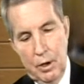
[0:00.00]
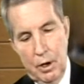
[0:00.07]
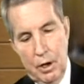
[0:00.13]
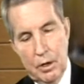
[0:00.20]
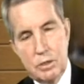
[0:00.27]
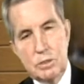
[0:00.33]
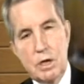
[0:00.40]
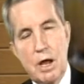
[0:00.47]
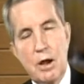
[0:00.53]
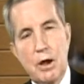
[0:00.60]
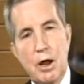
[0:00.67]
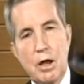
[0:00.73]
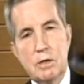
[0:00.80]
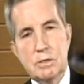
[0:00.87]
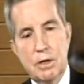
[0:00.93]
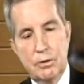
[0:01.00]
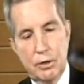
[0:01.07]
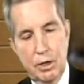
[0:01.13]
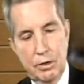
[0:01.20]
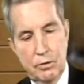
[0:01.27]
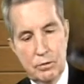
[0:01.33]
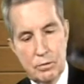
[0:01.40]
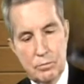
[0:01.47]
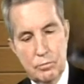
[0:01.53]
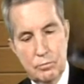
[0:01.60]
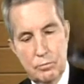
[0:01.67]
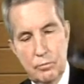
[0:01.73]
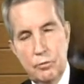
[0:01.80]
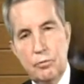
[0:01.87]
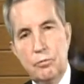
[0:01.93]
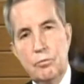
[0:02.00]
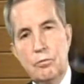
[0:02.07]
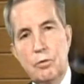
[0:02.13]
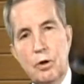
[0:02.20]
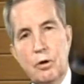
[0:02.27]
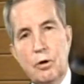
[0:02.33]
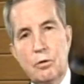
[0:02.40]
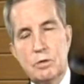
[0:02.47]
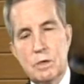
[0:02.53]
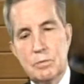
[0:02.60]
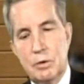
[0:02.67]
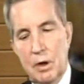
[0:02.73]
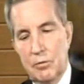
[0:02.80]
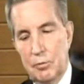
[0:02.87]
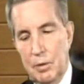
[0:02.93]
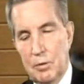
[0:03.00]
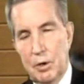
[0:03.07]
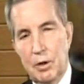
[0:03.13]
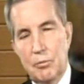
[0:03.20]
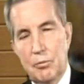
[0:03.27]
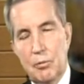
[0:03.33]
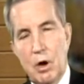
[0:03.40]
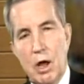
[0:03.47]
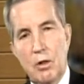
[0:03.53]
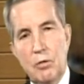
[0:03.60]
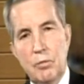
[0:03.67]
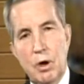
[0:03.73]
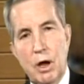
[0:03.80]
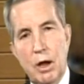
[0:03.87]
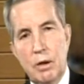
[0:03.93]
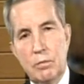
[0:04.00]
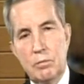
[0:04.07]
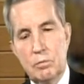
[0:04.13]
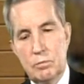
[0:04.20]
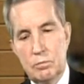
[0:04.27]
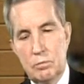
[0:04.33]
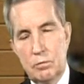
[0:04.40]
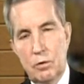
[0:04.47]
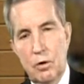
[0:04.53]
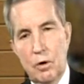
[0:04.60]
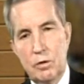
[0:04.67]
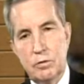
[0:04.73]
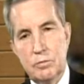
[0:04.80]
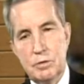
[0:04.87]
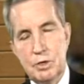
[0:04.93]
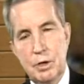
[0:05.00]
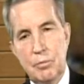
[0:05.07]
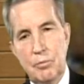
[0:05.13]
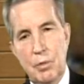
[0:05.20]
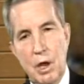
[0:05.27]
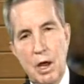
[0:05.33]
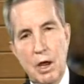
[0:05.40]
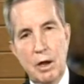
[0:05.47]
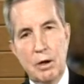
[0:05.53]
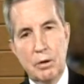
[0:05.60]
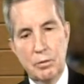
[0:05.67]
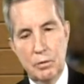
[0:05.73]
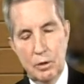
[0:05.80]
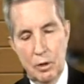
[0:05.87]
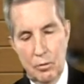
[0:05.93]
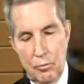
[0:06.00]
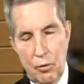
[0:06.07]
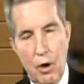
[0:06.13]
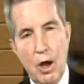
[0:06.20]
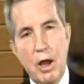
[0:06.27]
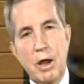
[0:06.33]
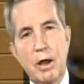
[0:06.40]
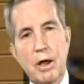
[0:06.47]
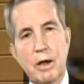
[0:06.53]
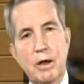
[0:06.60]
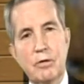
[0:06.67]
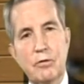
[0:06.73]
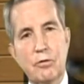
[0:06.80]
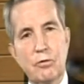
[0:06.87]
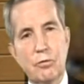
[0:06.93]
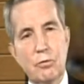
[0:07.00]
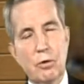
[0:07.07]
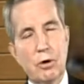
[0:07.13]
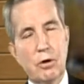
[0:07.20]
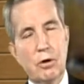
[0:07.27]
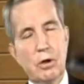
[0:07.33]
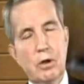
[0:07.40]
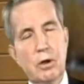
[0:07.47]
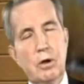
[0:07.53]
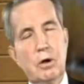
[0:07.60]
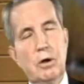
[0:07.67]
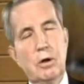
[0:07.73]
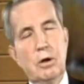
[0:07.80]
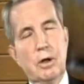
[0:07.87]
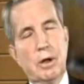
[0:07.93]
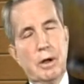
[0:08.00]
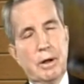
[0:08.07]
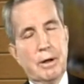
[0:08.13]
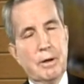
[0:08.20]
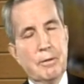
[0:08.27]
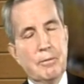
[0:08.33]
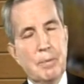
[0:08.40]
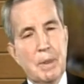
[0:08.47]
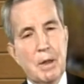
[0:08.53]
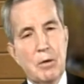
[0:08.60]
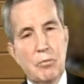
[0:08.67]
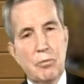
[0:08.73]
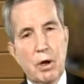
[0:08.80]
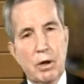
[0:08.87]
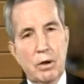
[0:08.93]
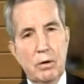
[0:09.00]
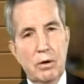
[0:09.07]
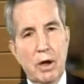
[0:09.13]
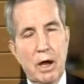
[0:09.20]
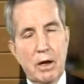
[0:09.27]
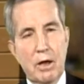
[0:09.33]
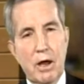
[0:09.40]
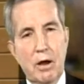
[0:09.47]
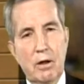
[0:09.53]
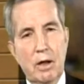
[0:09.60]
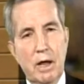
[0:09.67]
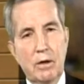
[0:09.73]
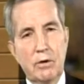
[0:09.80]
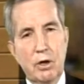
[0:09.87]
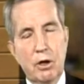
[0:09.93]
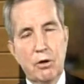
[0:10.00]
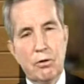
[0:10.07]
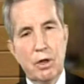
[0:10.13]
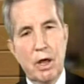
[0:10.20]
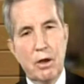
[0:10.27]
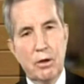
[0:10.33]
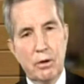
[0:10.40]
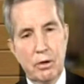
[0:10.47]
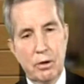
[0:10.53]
And it's kind of nice, I think, to, you know, sometimes people get bothered by noise of sheep baying and braying, I guess is the word, but I kind of like to hear that.